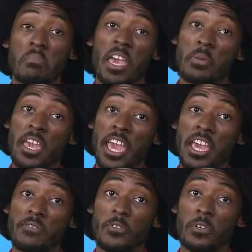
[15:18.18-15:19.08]
Maybe a
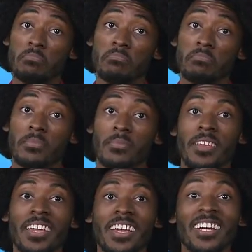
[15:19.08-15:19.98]
handful?
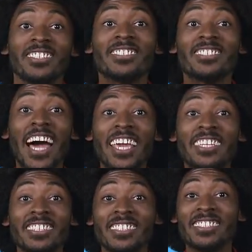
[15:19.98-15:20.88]

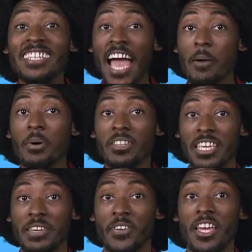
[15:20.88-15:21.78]
Scientists now
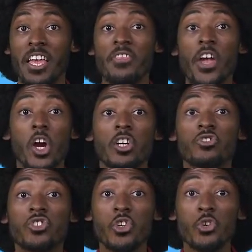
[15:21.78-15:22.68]
believe there are
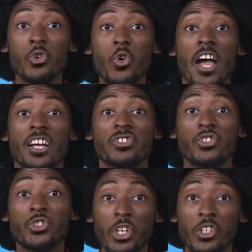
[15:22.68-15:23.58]
2
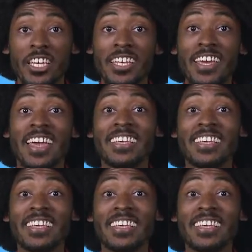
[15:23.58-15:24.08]
trillion